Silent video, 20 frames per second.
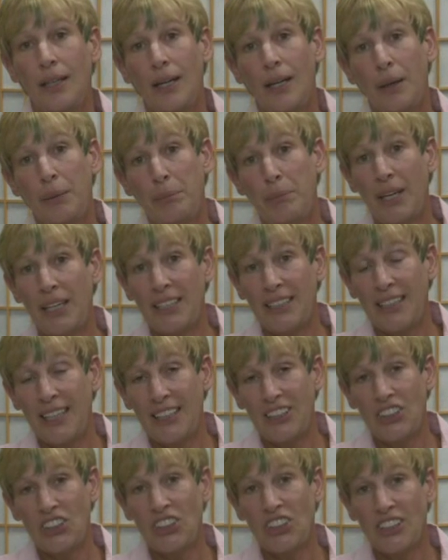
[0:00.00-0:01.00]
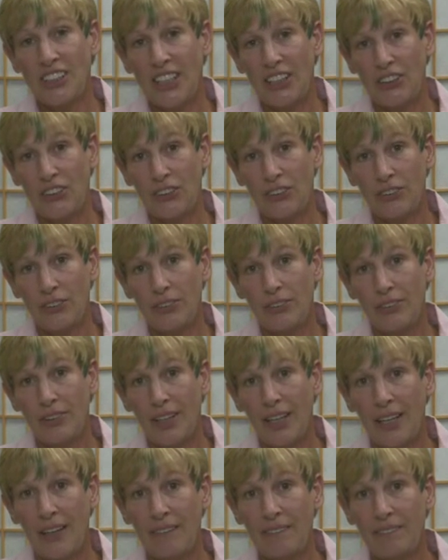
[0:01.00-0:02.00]
uh, meditation center
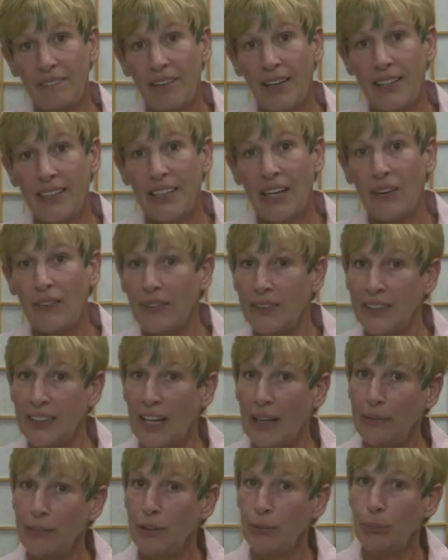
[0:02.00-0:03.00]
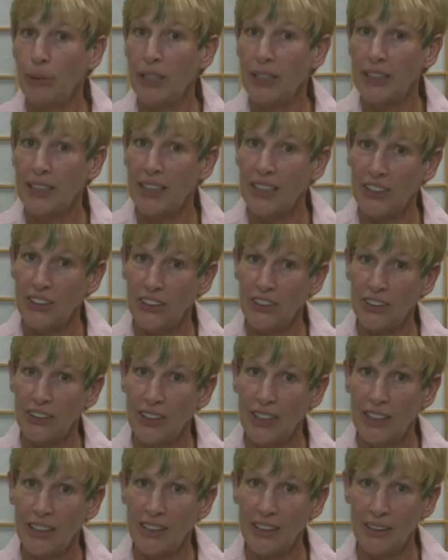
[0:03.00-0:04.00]
and find out what types of meditation
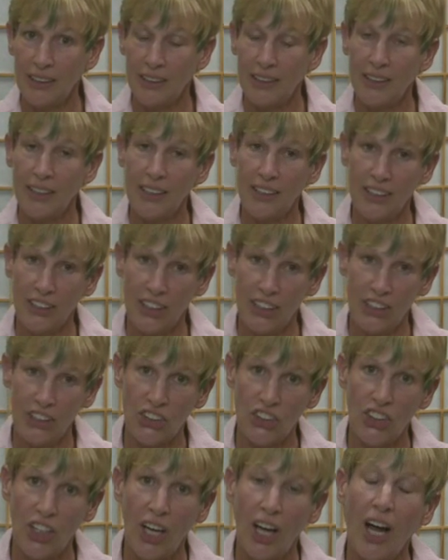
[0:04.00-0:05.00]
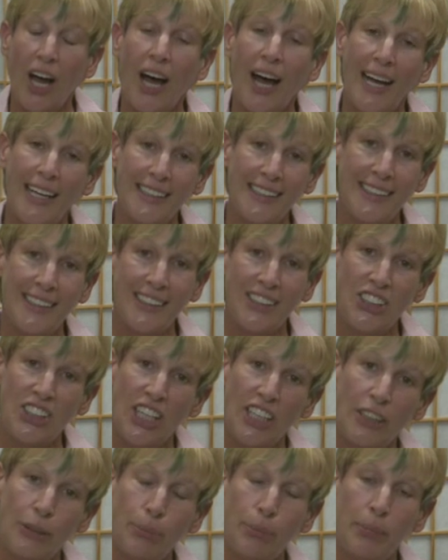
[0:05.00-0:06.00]
they, they teach. I
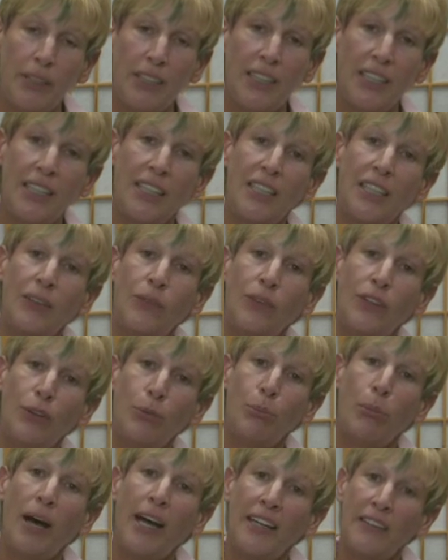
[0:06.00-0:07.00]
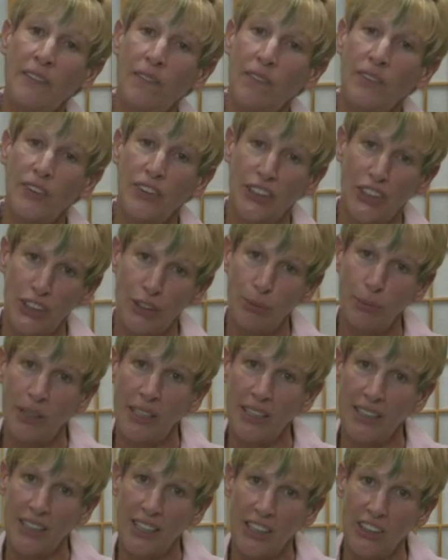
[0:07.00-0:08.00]
suggest beginning with mindfulness
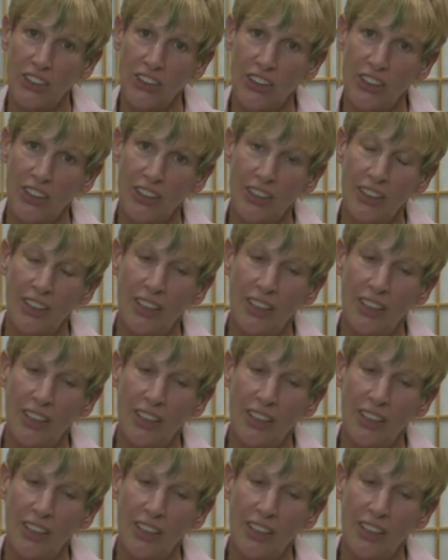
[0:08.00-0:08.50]
meditation